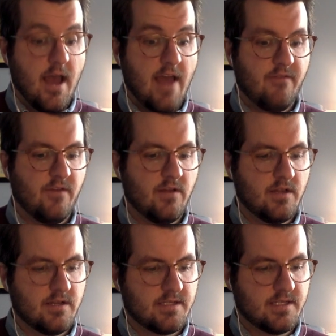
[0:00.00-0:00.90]
I feel a
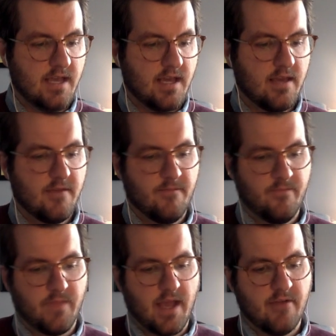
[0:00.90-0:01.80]
little sick.
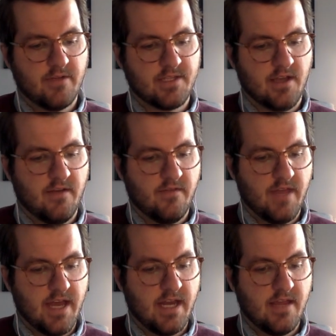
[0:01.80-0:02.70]
I resolve
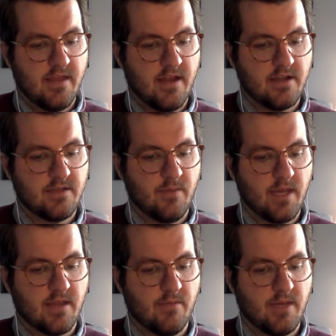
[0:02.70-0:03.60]
then and there to
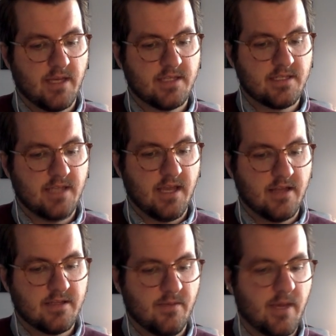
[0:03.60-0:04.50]
make the big sti-
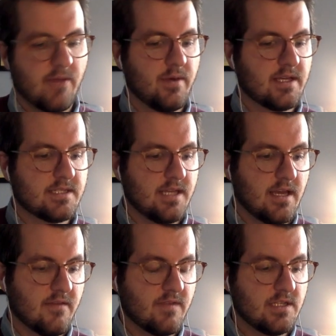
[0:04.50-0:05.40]
to make a big
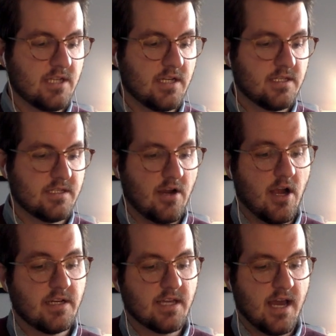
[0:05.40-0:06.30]
stink if the judges are
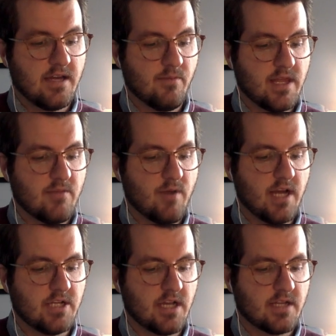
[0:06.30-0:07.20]
unkind about the
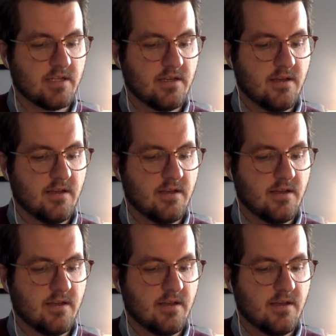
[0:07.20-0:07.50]
project.